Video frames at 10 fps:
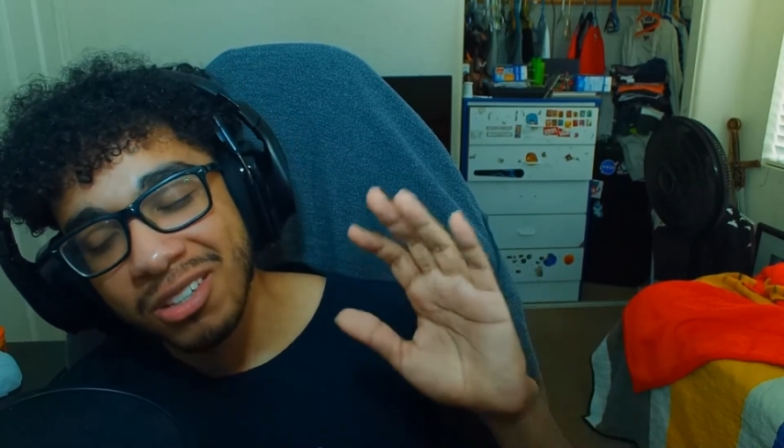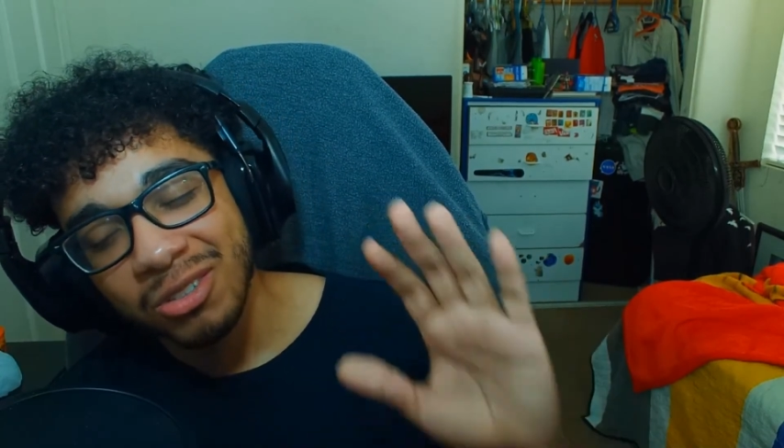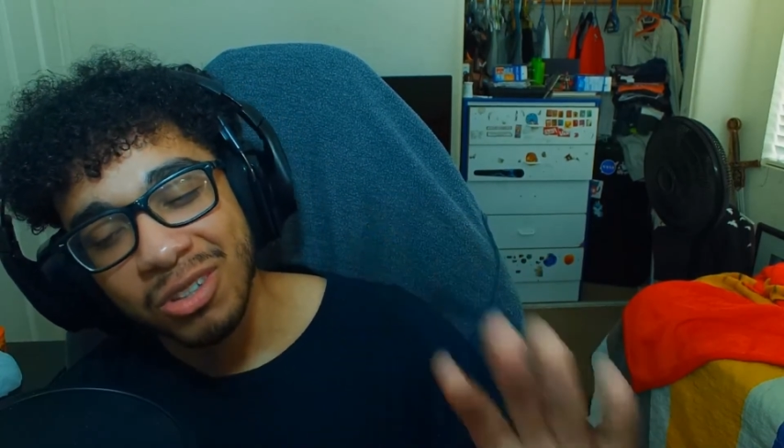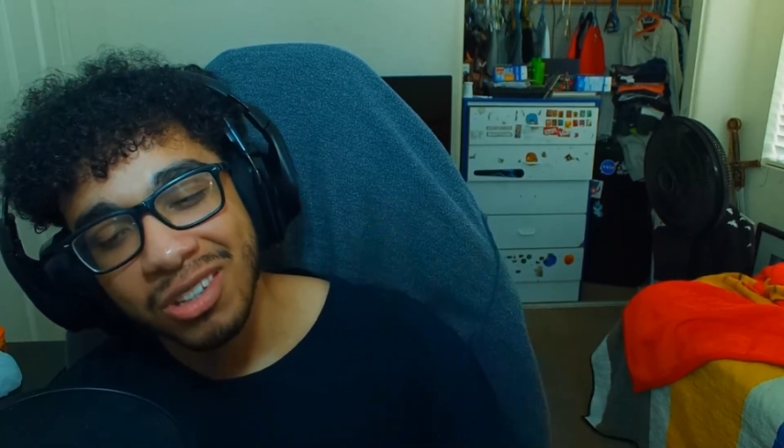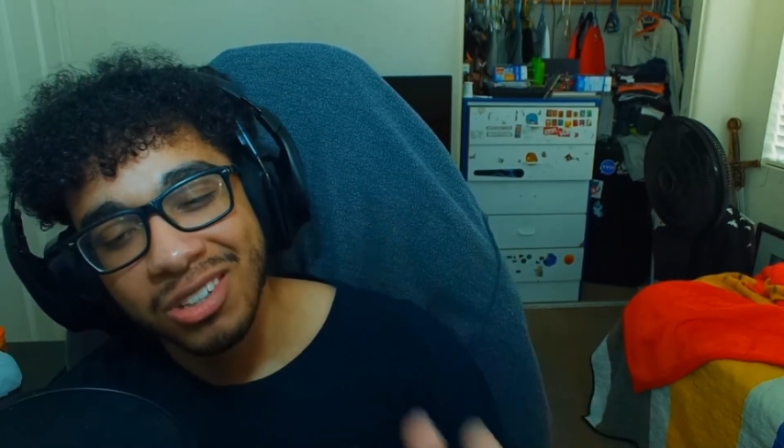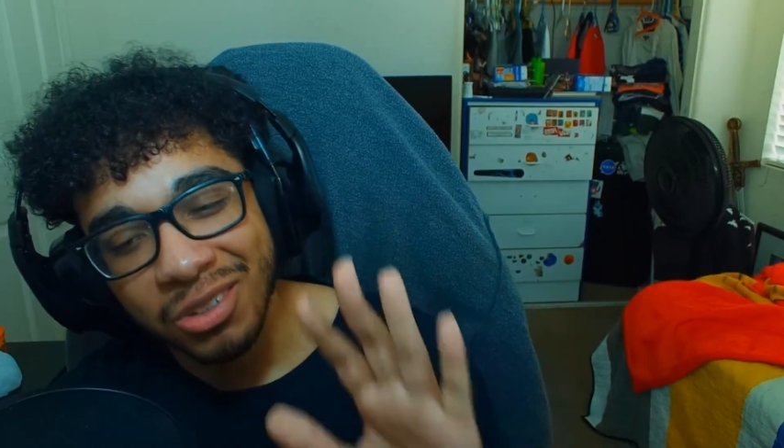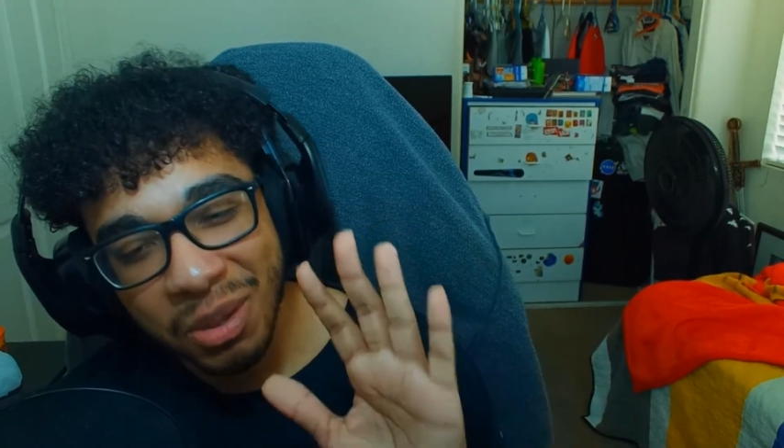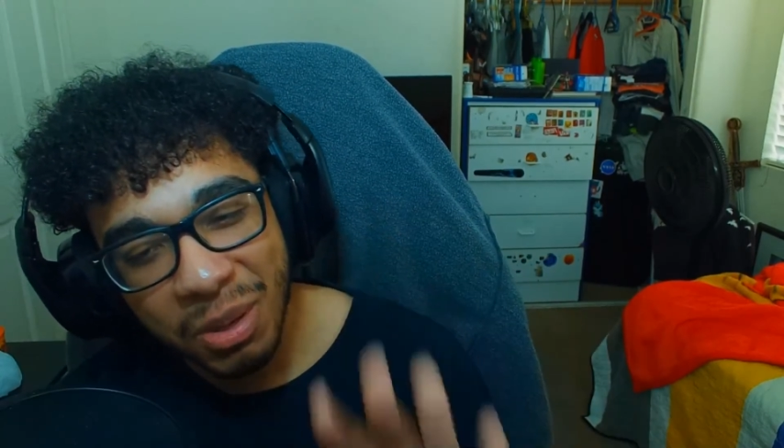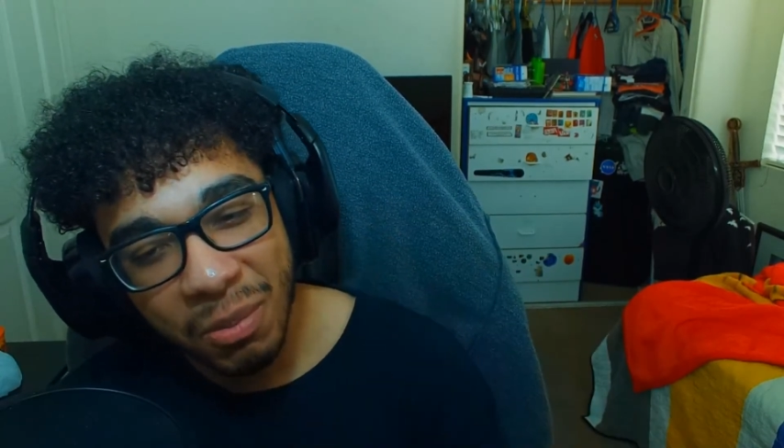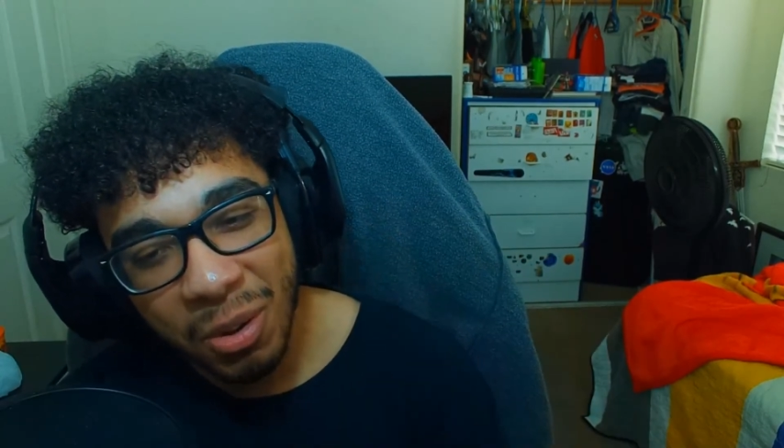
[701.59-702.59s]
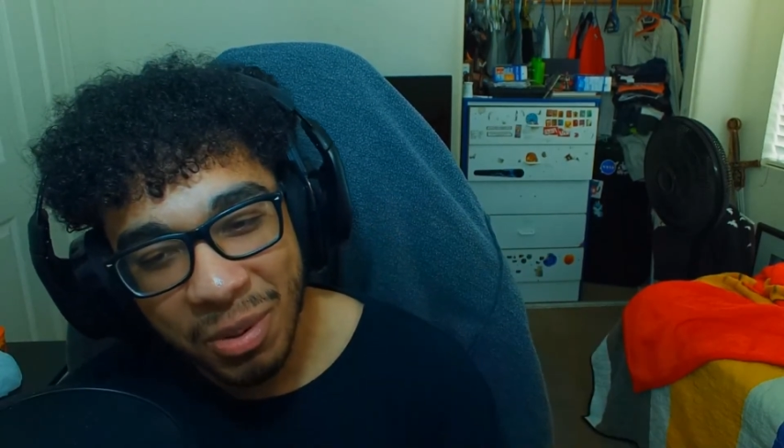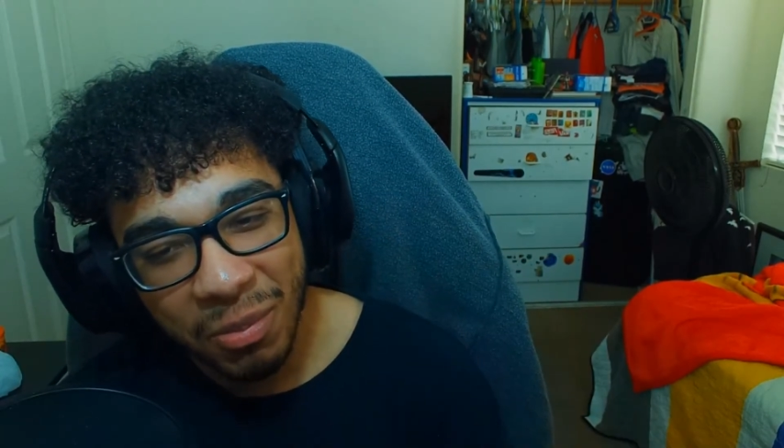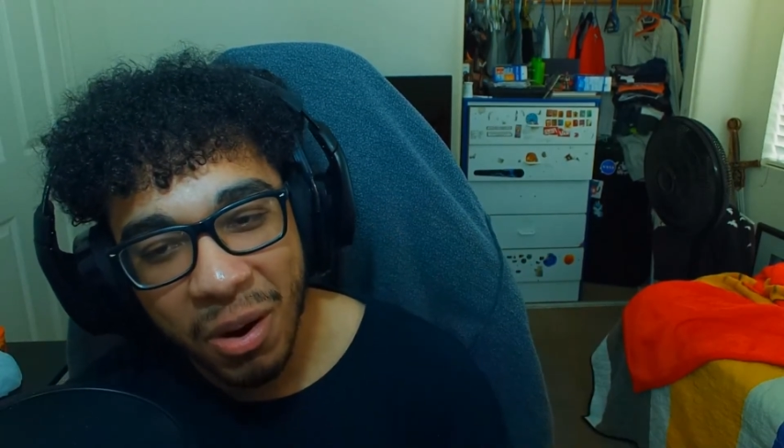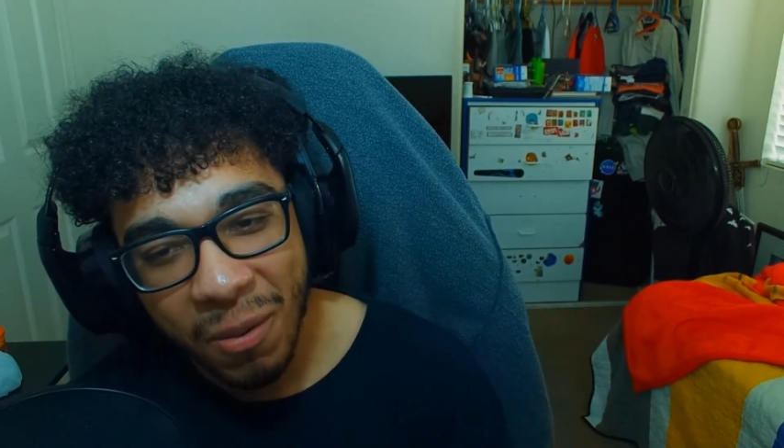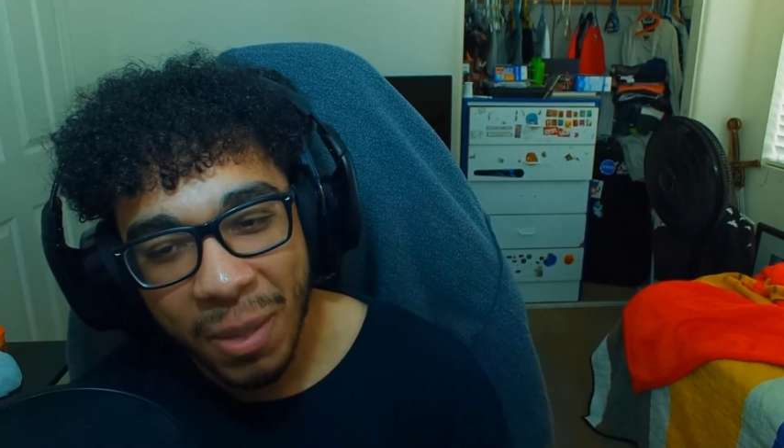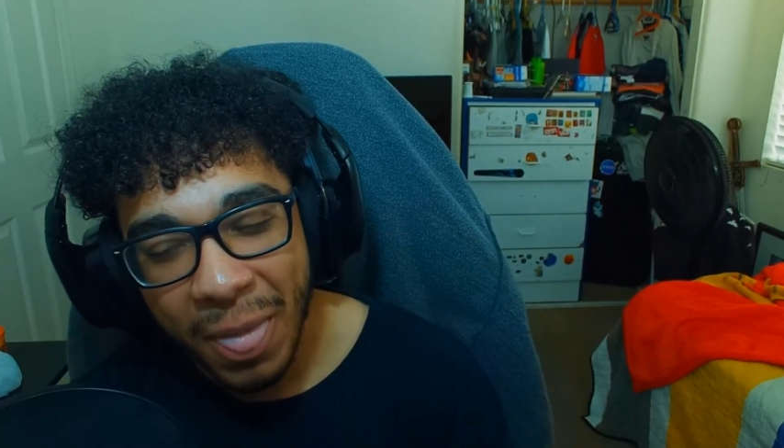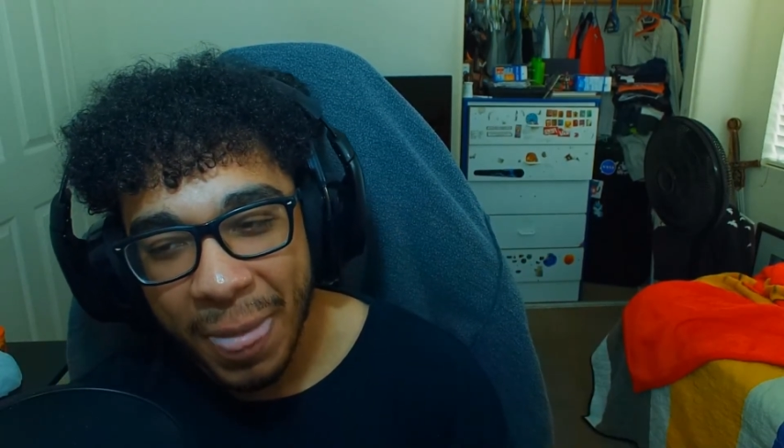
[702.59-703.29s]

So, so give me a moment, bro.